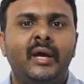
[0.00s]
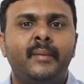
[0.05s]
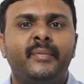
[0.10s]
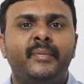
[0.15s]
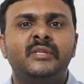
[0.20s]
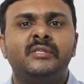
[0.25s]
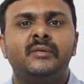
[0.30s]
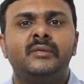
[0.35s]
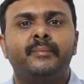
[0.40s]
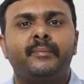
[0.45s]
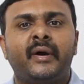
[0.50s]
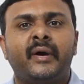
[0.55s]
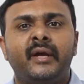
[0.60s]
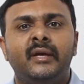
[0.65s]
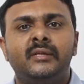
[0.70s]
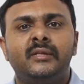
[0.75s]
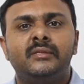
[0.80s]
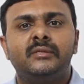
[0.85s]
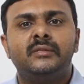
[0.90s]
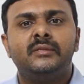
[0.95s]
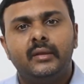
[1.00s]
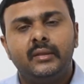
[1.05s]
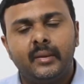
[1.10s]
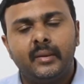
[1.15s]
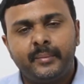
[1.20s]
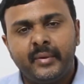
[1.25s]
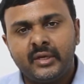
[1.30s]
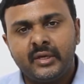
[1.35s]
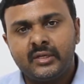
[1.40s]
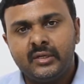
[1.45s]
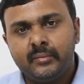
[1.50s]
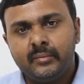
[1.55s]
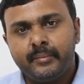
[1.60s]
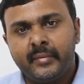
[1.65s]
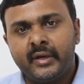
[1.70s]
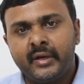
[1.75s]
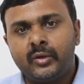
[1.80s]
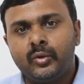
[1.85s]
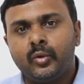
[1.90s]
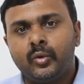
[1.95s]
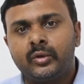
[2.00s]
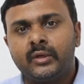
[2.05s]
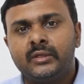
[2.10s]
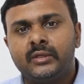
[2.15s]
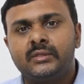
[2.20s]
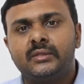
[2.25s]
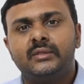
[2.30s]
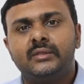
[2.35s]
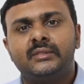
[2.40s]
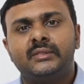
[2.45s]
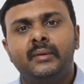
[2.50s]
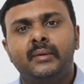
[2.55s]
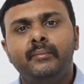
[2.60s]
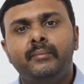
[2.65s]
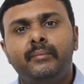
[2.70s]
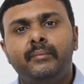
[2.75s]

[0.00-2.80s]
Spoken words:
happens in piles? The patient might notice some